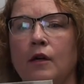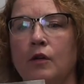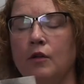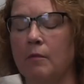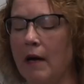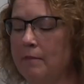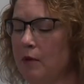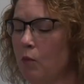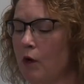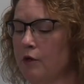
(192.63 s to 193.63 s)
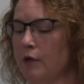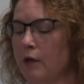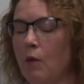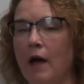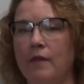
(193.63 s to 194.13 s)
You might be wondering
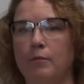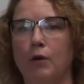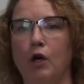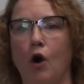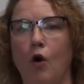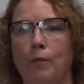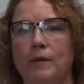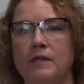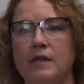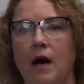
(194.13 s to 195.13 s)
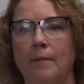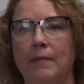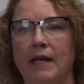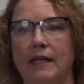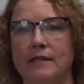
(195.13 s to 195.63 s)
why the book opens up
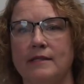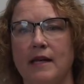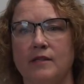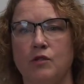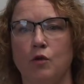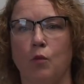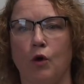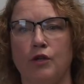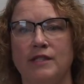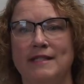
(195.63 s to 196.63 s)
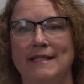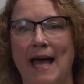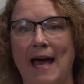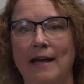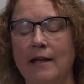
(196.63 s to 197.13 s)
and it says the word
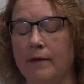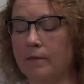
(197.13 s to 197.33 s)
dead.